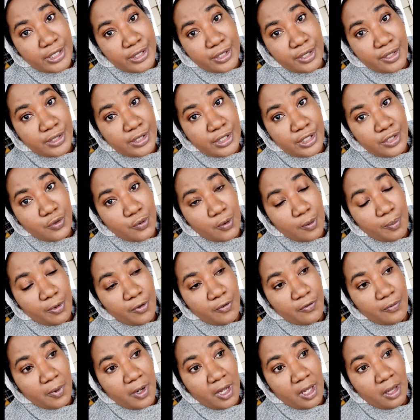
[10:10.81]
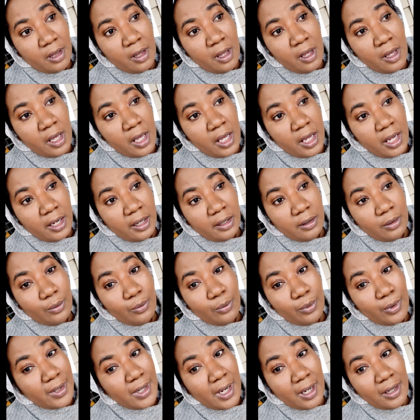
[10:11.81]
it turns into a poof ball.
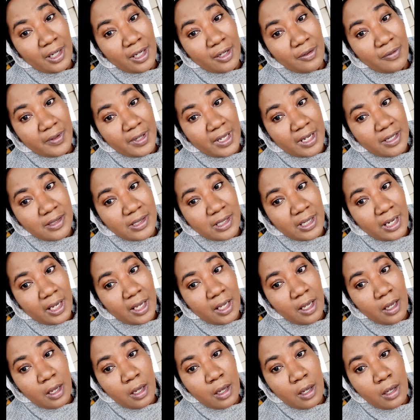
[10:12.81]
And we're not here for that today.